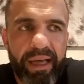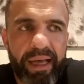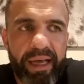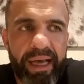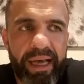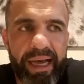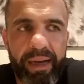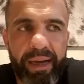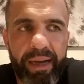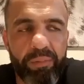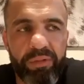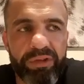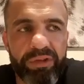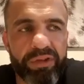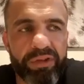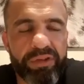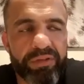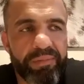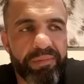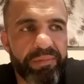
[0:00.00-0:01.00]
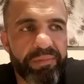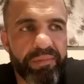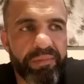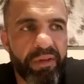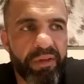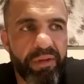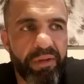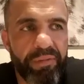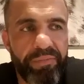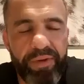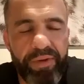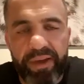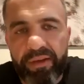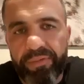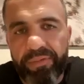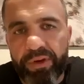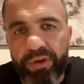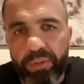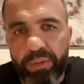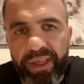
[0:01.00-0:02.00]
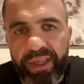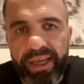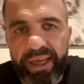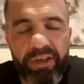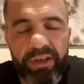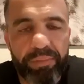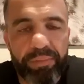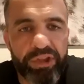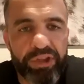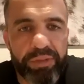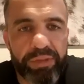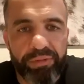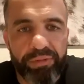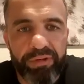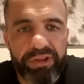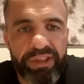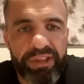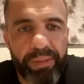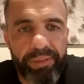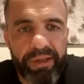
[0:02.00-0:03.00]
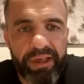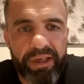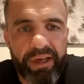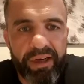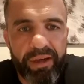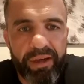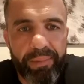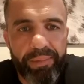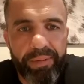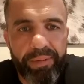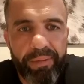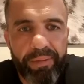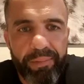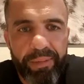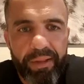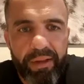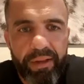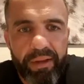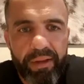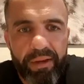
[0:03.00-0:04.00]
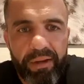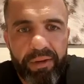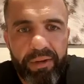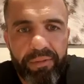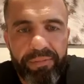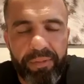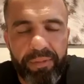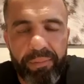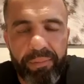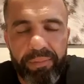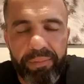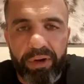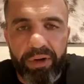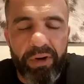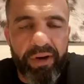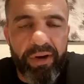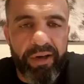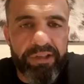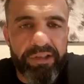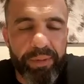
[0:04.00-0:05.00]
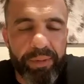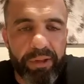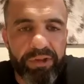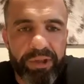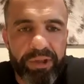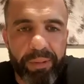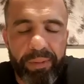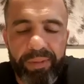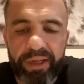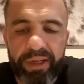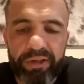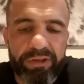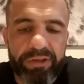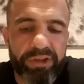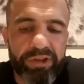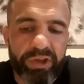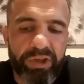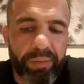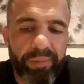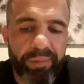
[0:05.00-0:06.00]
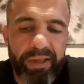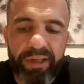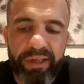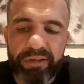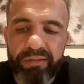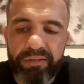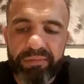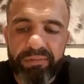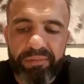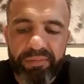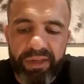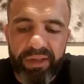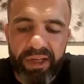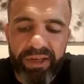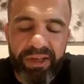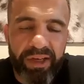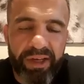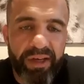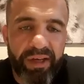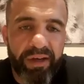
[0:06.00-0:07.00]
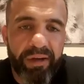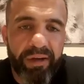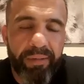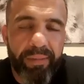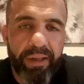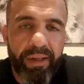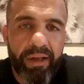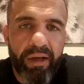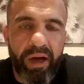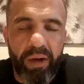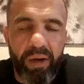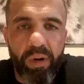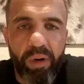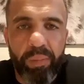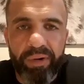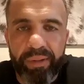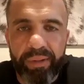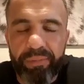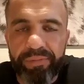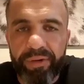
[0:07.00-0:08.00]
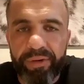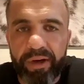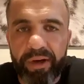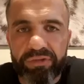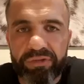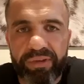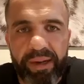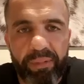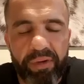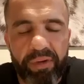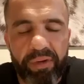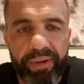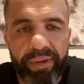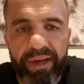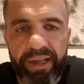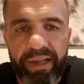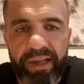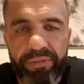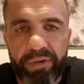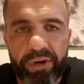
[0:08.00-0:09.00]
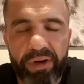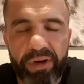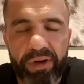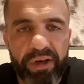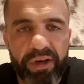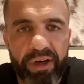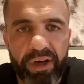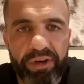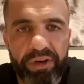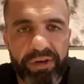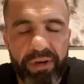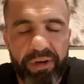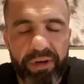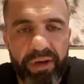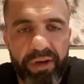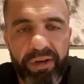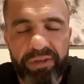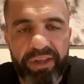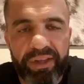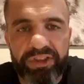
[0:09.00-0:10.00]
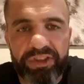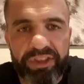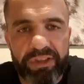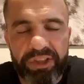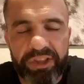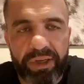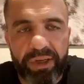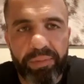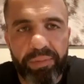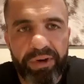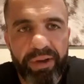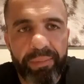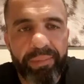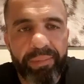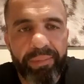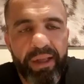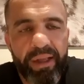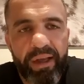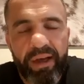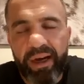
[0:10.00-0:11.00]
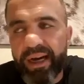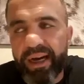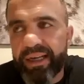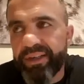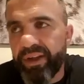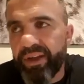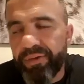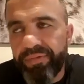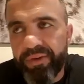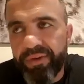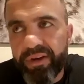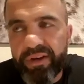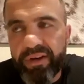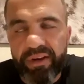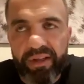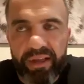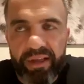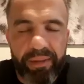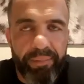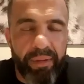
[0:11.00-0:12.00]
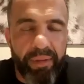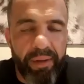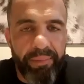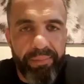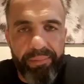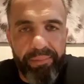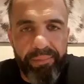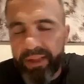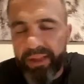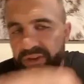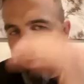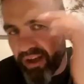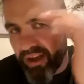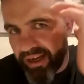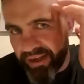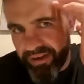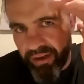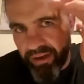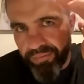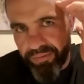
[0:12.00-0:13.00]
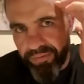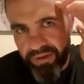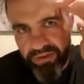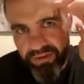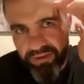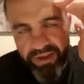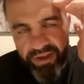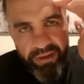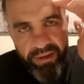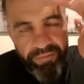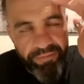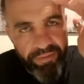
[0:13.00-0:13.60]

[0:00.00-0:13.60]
and was fit as a fiddle at the end, but just bruised up and cut up from Congo just being on top of me. He couldn't stop me. And I wobbled him first round with a big left hook and didn't jump on him. I had nothing in my mentally. I had nothing to give.